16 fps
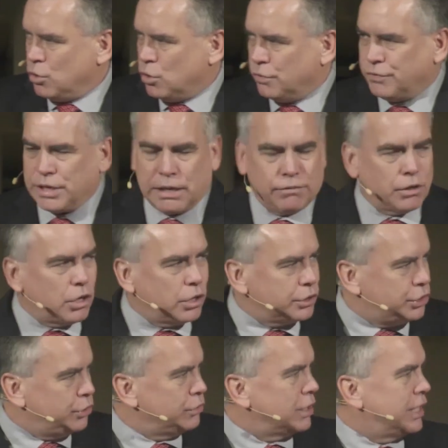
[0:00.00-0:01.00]
Or if you have
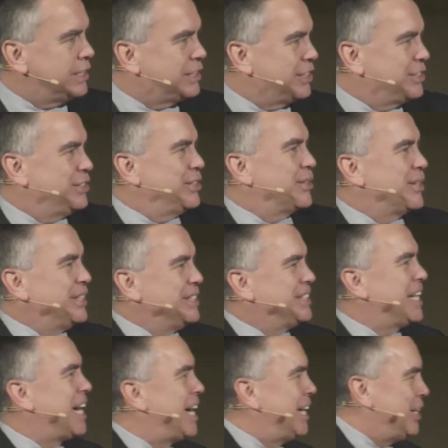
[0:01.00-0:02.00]
long shoelaces and they're
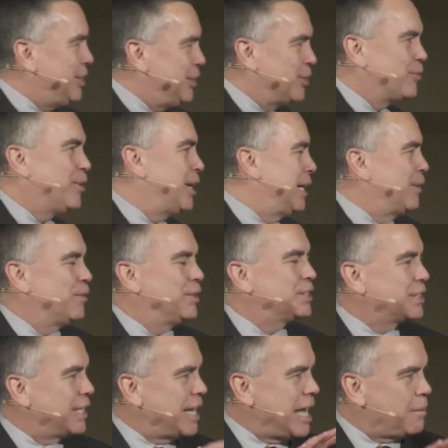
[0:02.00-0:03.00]
untied and you're running,
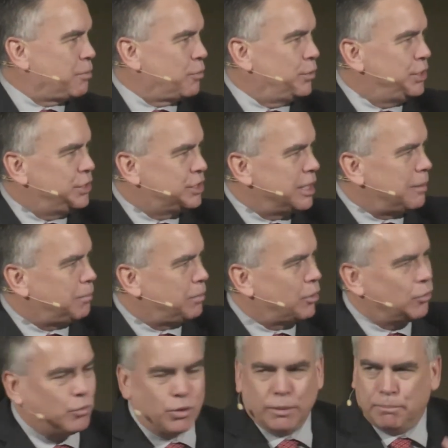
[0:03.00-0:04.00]
what's going to happen when you step
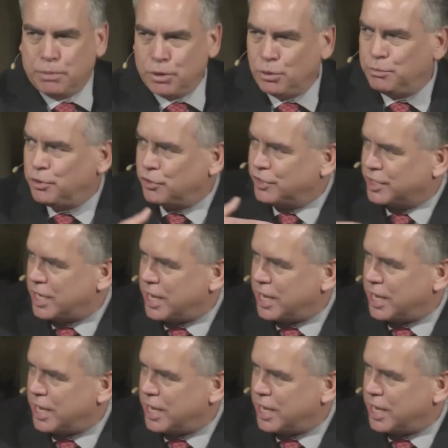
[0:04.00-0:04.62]
on one? Boom, you're